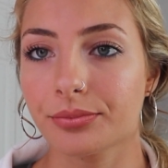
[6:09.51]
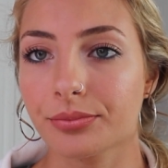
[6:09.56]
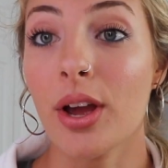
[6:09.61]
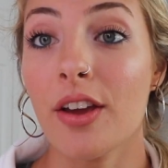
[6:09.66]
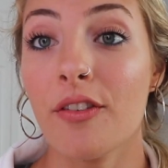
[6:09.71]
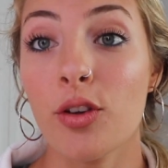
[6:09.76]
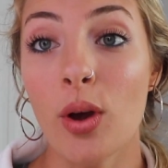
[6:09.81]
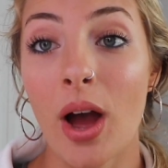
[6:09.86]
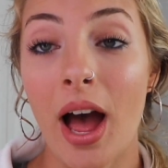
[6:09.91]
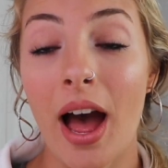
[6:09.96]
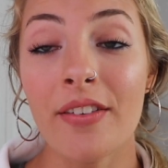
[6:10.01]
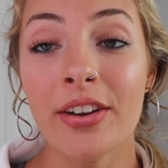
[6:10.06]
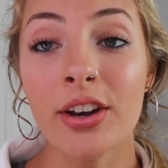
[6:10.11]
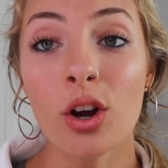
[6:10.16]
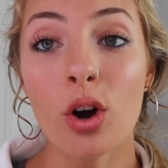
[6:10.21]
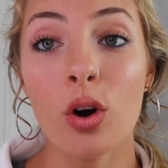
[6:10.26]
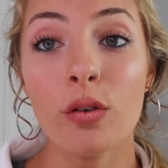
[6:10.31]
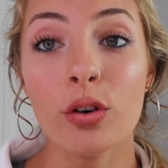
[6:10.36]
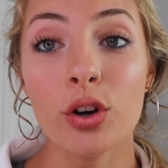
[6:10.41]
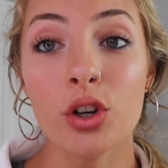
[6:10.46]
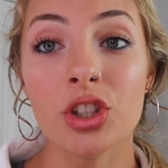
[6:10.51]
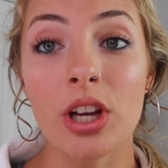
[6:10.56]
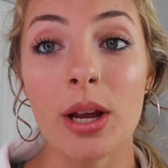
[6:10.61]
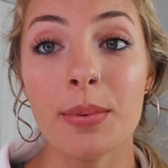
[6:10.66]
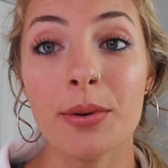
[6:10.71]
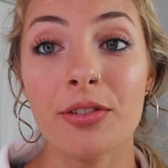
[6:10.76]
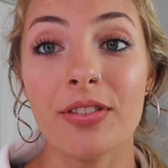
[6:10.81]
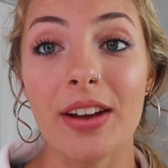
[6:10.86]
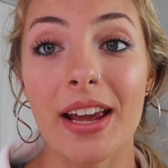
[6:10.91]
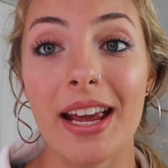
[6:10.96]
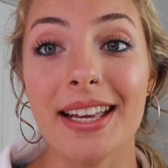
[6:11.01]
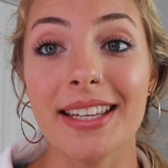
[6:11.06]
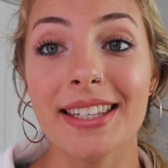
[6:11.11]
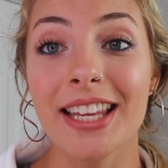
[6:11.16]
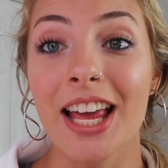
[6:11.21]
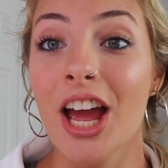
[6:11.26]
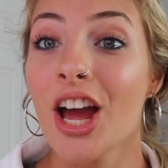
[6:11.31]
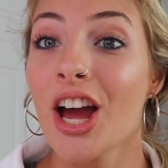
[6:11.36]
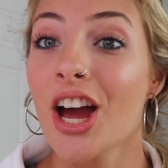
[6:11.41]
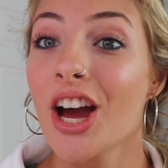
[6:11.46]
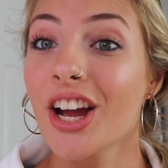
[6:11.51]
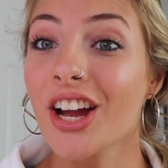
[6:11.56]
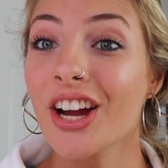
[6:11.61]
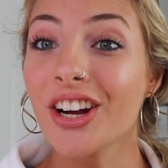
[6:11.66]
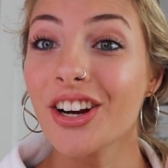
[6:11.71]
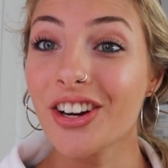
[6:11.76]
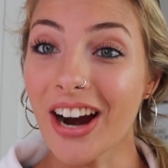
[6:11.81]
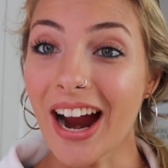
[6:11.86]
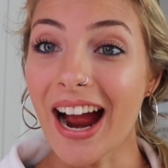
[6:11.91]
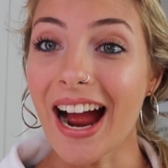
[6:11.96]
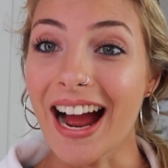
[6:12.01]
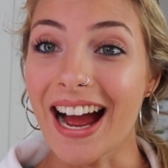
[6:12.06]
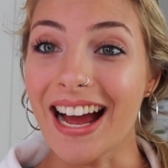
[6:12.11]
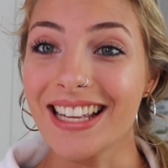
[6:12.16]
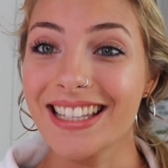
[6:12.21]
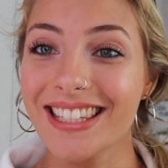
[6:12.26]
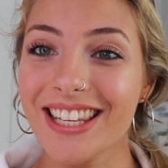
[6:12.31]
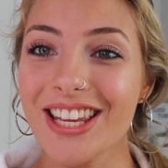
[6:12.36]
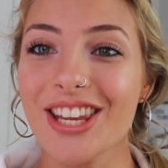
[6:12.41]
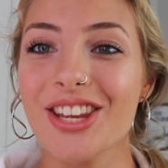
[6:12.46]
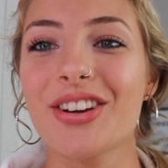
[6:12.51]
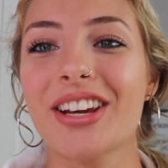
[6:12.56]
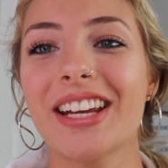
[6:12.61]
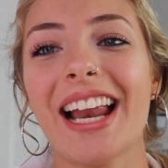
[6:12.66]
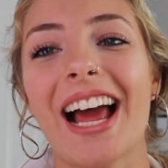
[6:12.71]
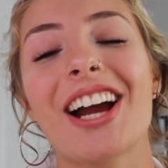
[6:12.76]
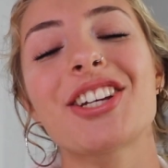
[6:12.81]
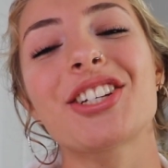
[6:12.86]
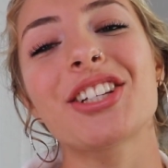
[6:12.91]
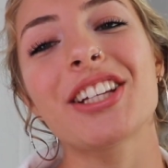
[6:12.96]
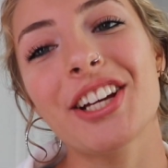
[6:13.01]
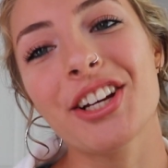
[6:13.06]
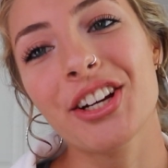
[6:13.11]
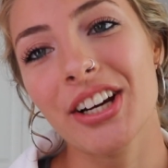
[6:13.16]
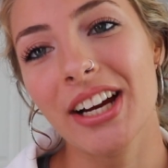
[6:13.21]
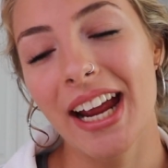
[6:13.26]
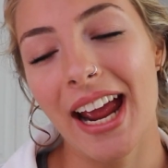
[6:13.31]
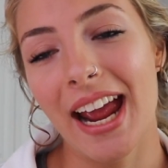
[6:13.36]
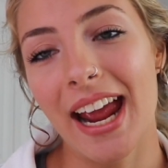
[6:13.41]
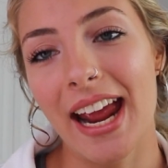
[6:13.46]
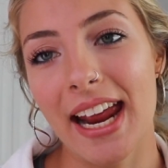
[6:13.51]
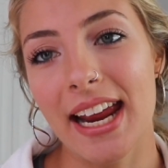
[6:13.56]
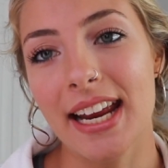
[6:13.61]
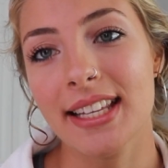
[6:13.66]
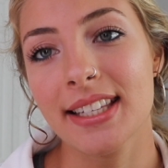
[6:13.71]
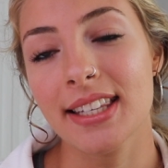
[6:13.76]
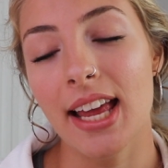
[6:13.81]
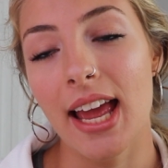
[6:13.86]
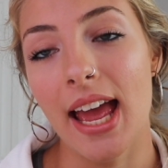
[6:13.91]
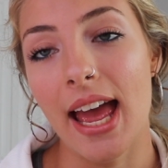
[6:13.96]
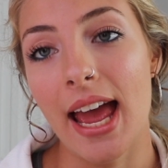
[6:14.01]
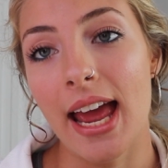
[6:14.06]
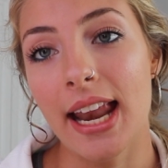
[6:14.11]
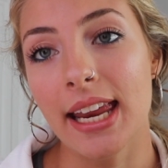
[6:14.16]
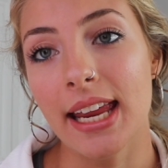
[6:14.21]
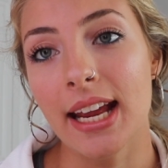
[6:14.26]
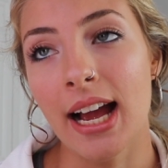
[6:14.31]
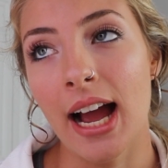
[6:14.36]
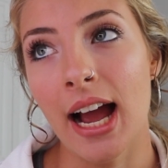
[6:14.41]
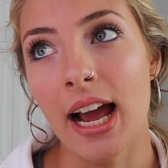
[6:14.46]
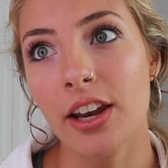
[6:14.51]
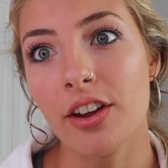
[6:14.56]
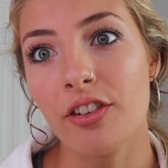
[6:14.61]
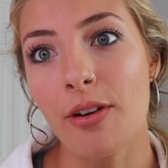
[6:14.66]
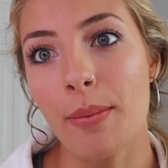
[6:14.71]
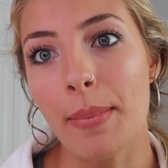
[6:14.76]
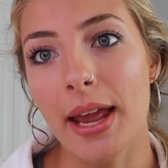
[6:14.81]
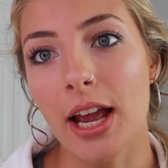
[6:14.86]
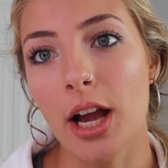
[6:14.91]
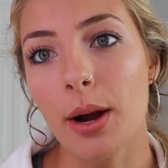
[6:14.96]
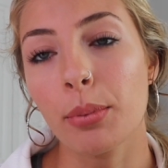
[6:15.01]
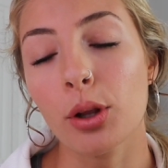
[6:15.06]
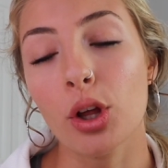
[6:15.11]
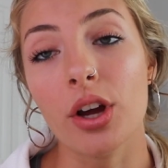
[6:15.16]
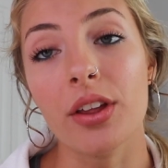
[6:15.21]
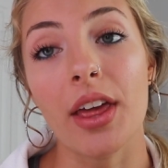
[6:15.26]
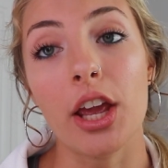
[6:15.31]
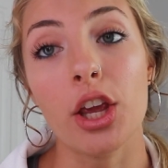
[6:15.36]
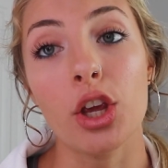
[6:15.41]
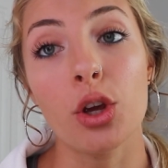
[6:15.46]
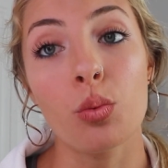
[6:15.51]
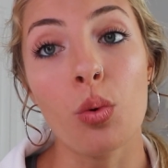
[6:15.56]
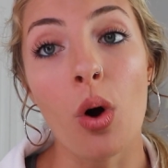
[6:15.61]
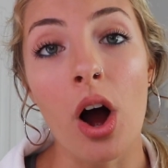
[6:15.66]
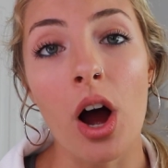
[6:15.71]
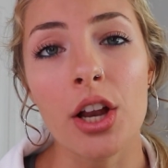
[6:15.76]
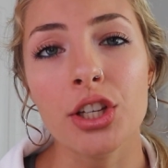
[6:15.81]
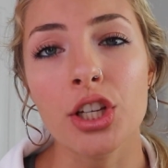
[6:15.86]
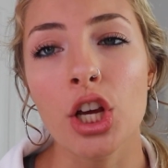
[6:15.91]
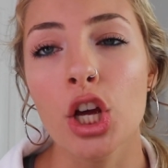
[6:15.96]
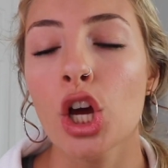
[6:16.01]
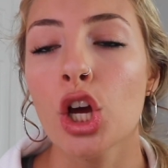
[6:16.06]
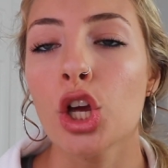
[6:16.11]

If you have an oval shaped face, congrats! You can actually create any kind of makeup look that you want.